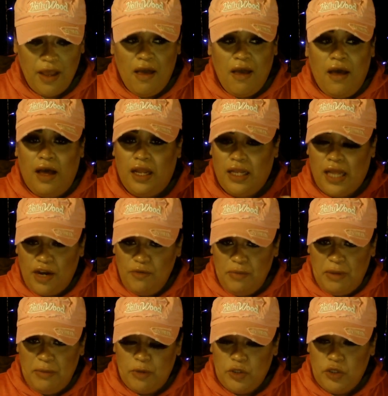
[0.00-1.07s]
A lot of
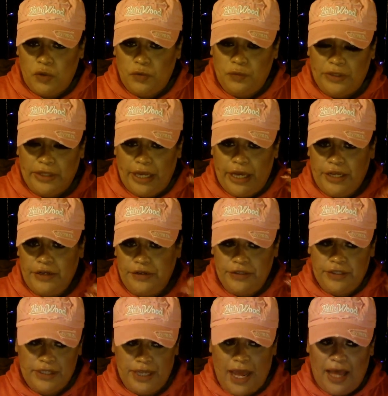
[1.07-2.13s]
people don't really
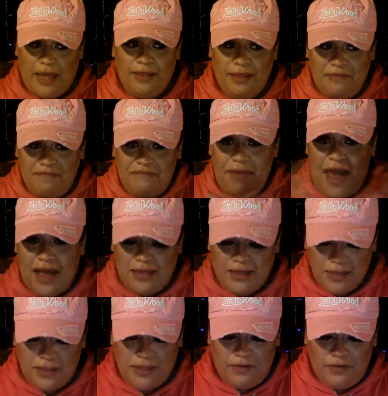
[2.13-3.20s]
understand the
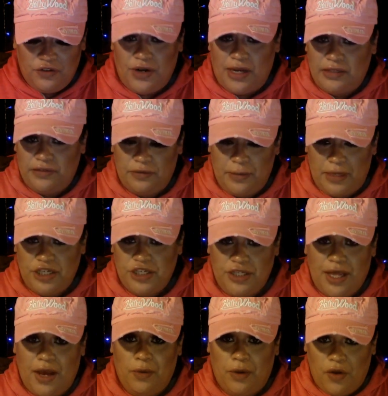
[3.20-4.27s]
massive transformation
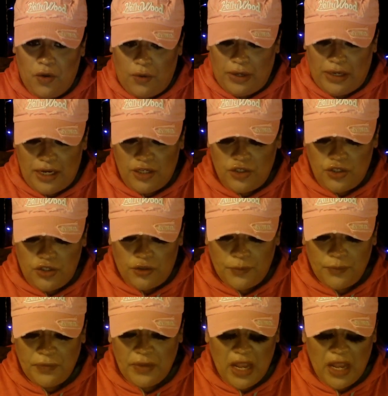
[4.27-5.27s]
that we're going into.